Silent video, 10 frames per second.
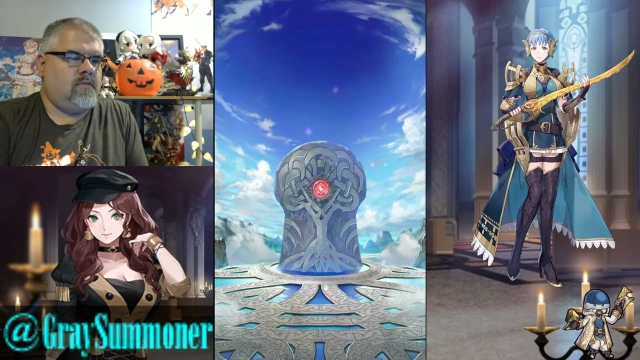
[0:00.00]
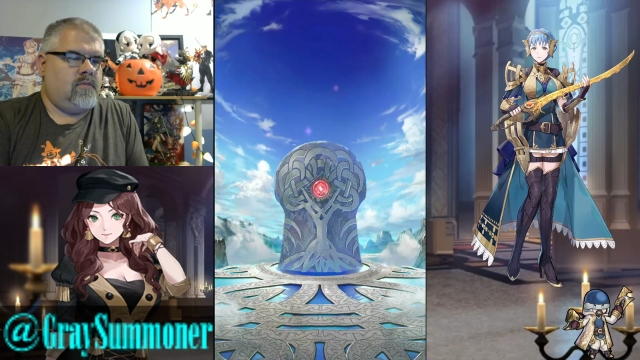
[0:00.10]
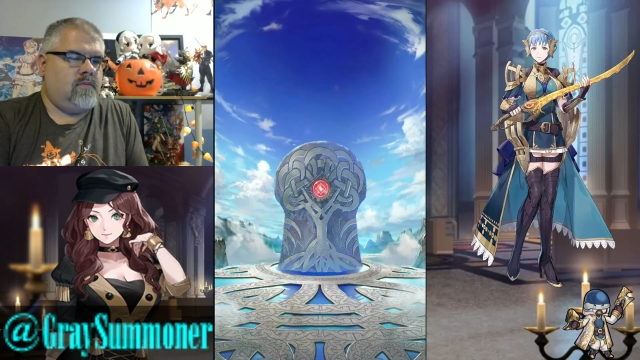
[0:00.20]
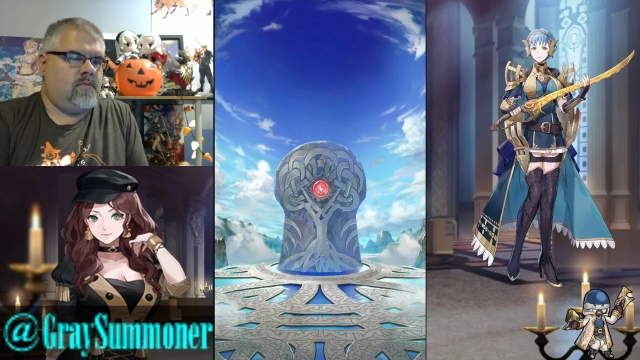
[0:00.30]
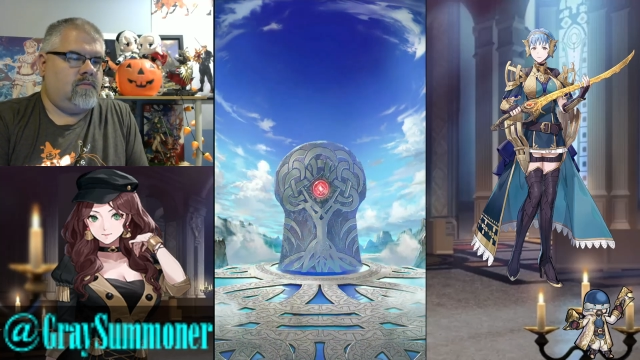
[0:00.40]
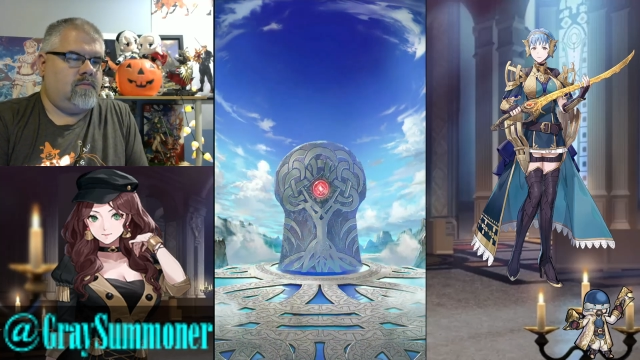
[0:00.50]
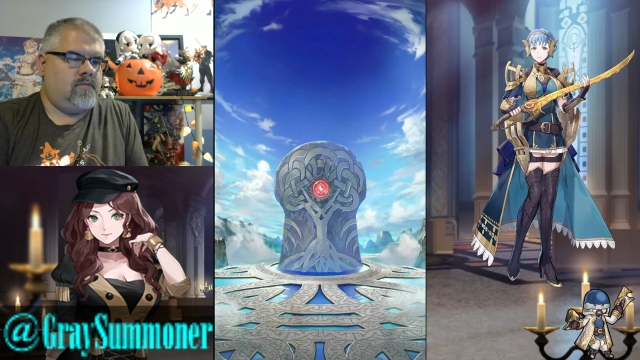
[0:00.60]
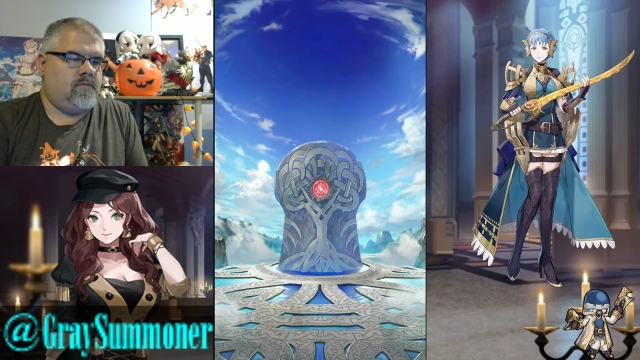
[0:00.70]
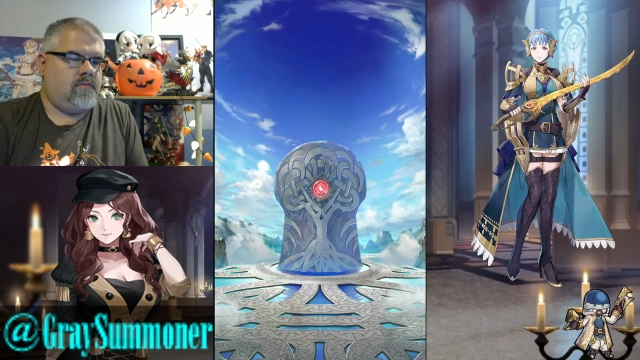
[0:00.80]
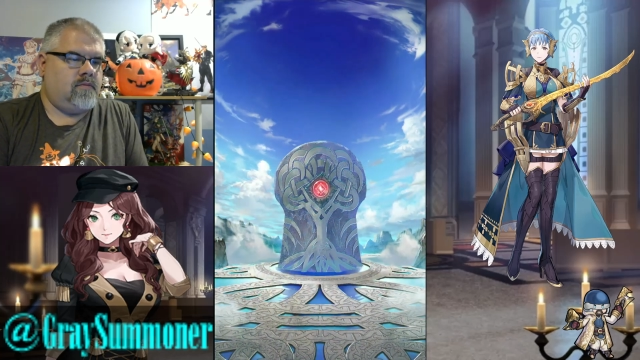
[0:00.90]

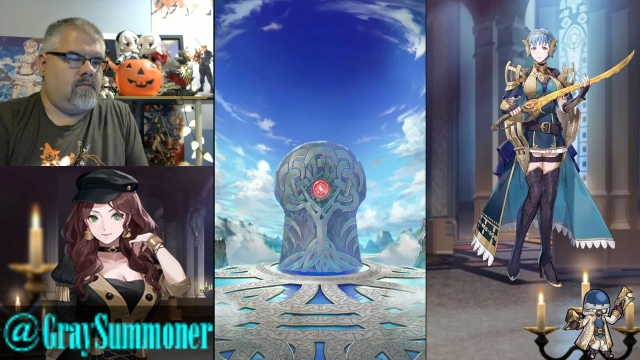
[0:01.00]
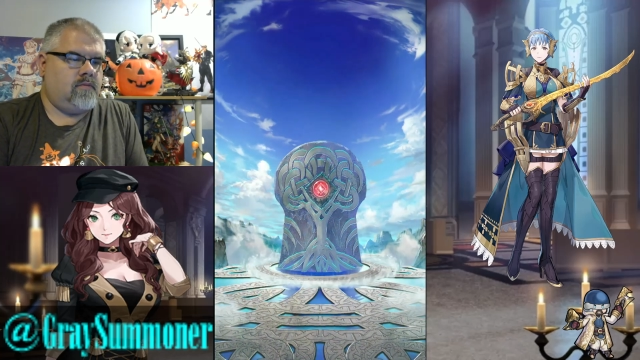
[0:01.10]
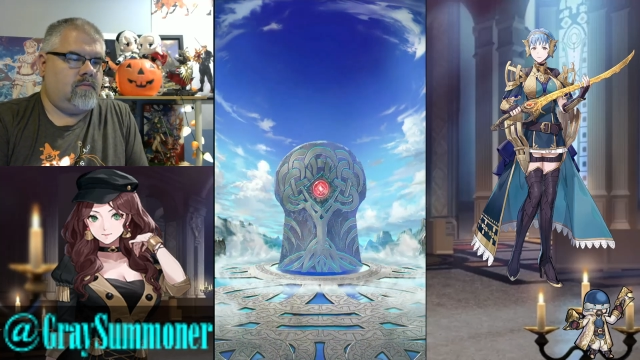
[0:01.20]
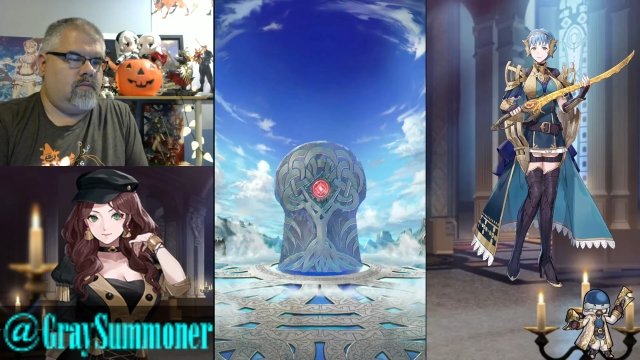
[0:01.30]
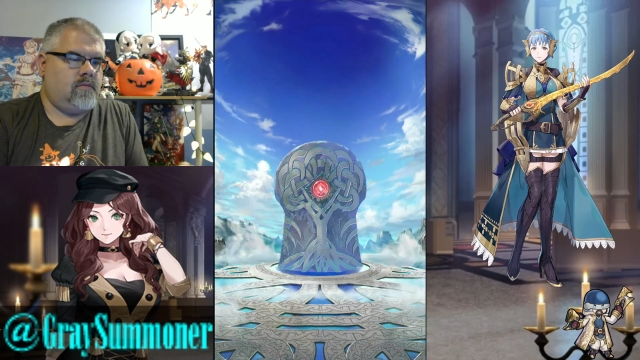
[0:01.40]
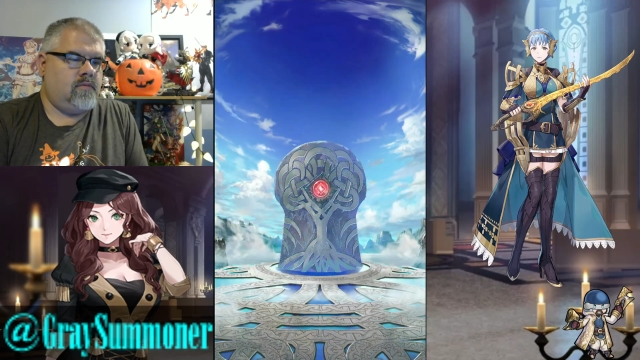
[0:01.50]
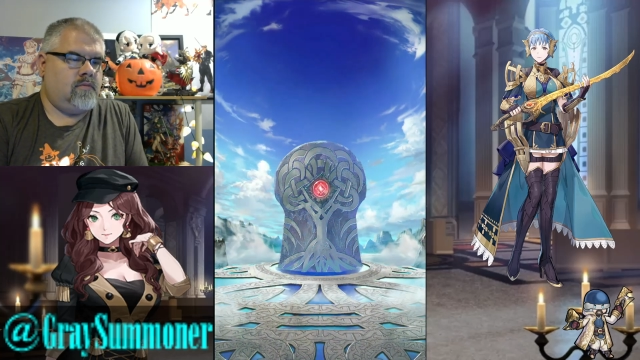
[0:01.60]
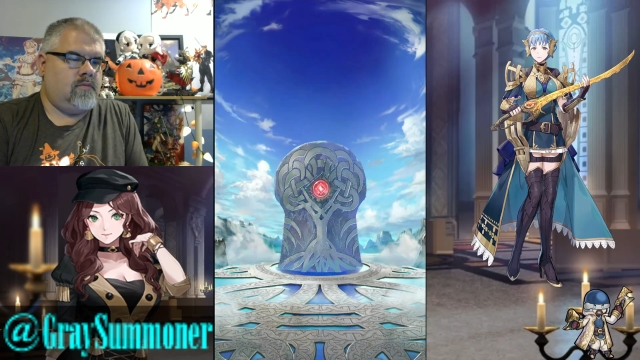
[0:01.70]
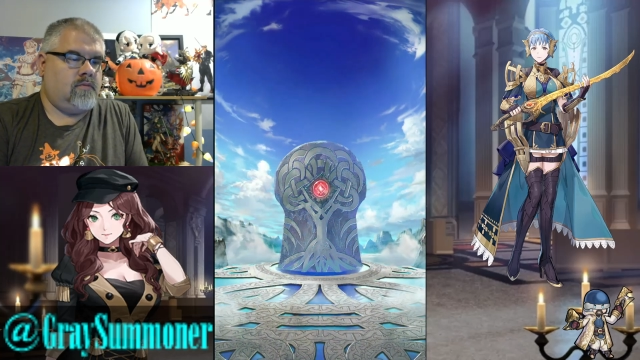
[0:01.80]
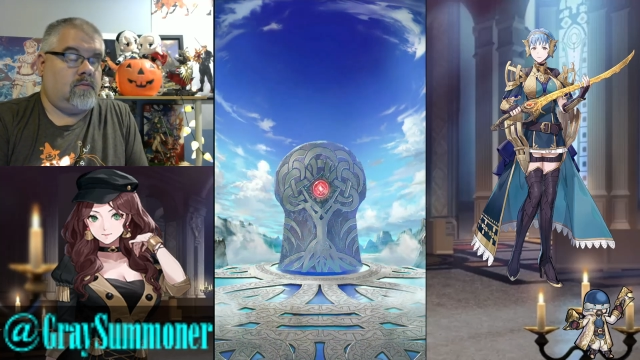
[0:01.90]
(no one is talking)